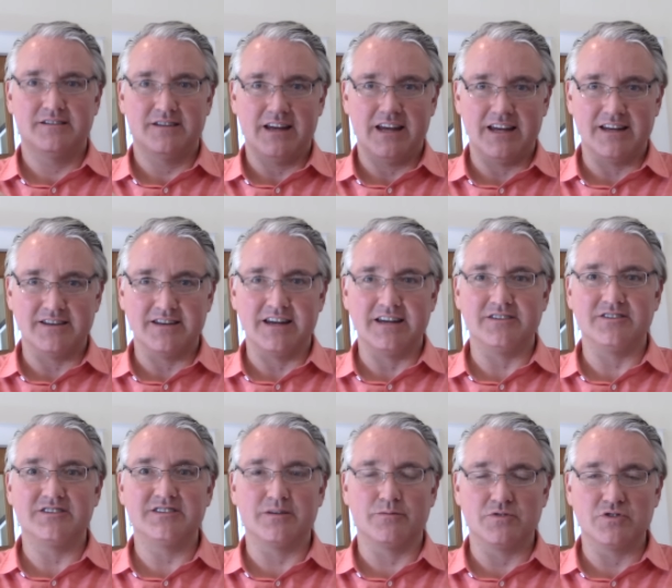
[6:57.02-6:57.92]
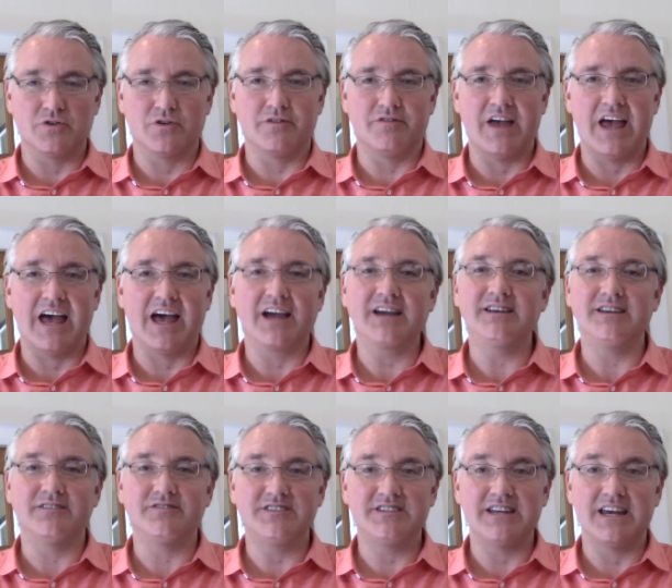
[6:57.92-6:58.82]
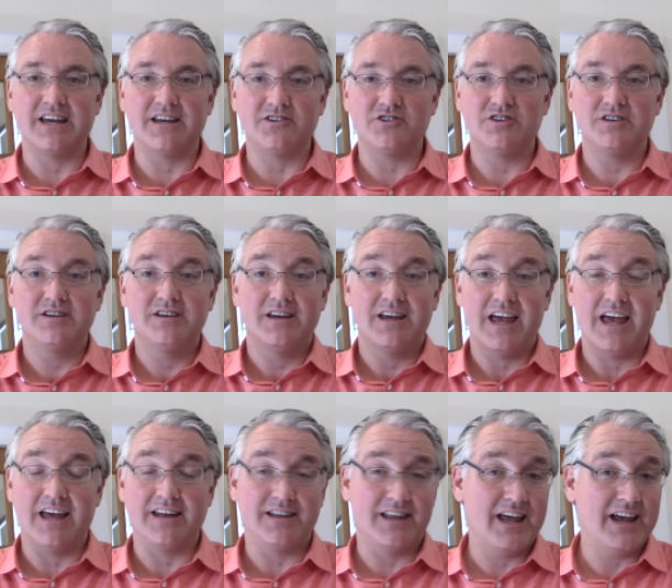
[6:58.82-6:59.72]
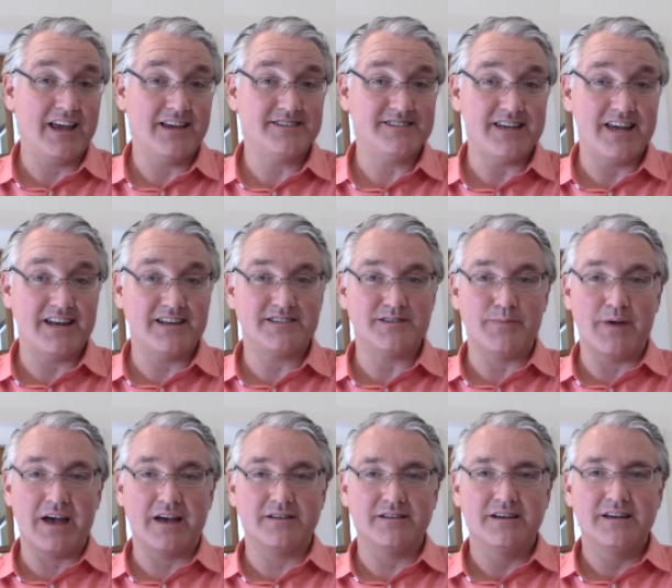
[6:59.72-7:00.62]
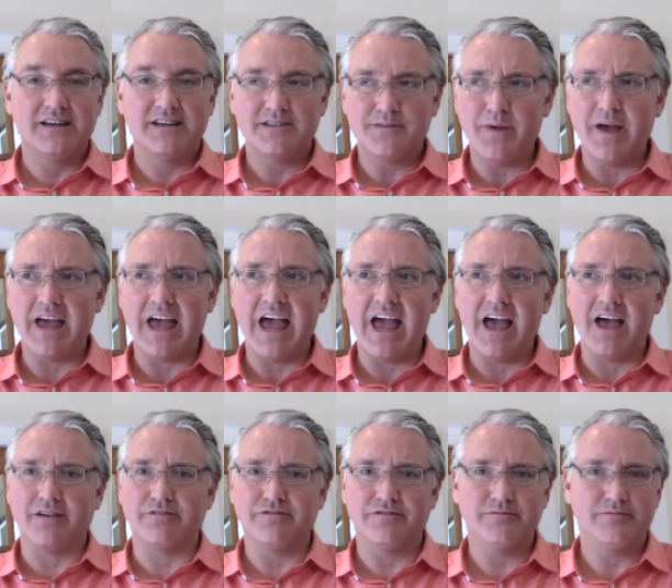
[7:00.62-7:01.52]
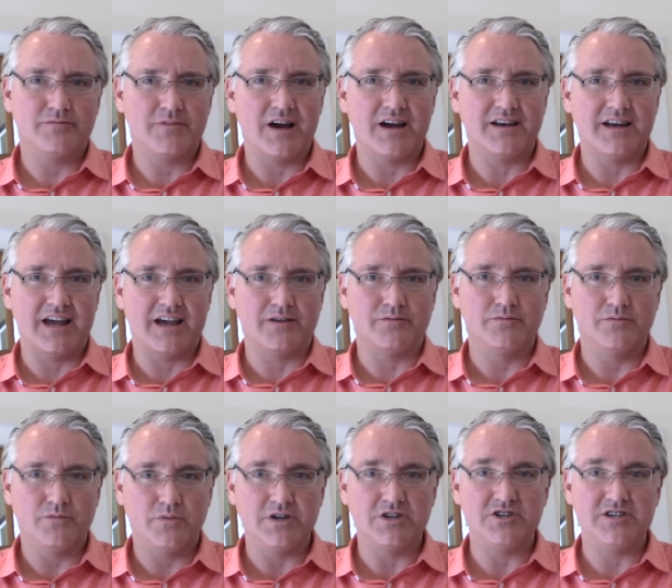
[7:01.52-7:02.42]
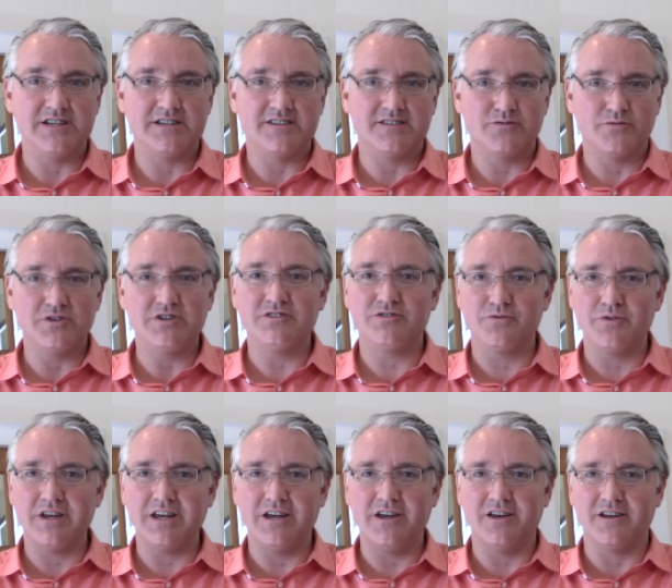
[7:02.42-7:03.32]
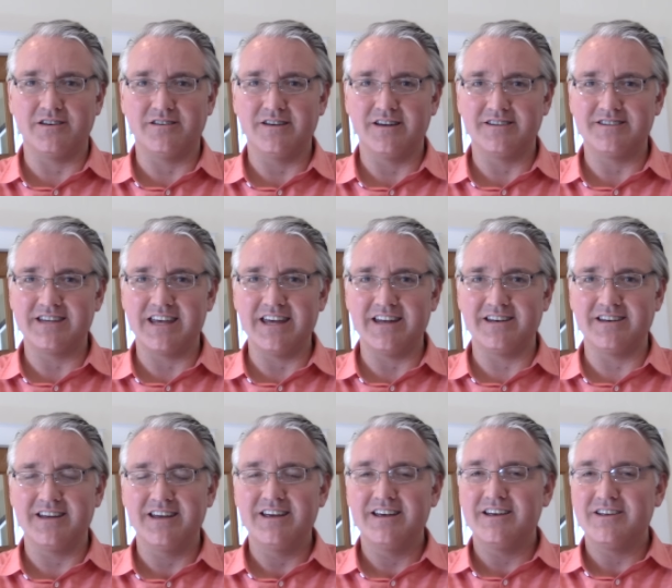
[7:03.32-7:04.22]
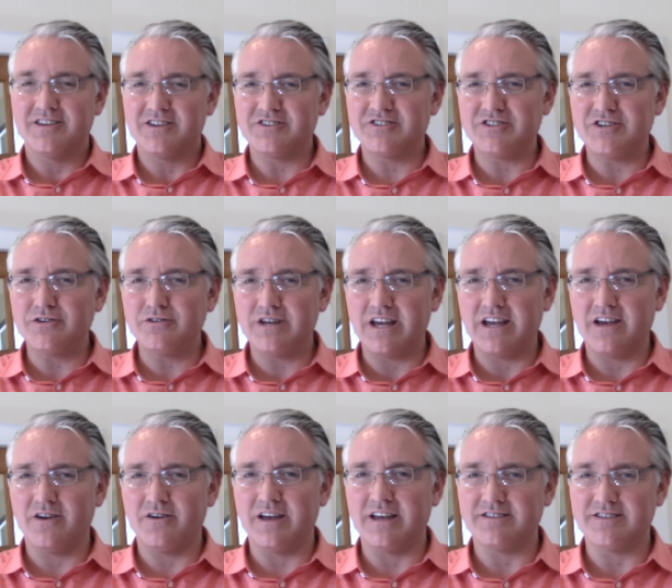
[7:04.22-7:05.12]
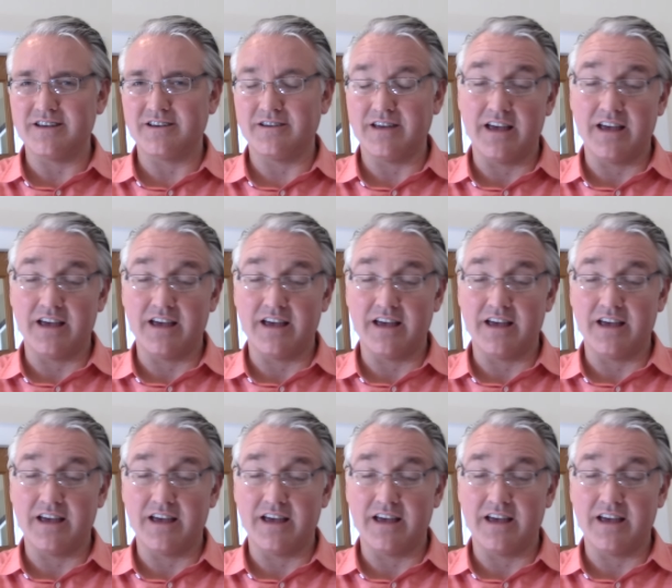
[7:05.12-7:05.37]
in, in some sort of active stage. And like I said, it's about it's about half right now, which is which is really good. It's getting the studio as a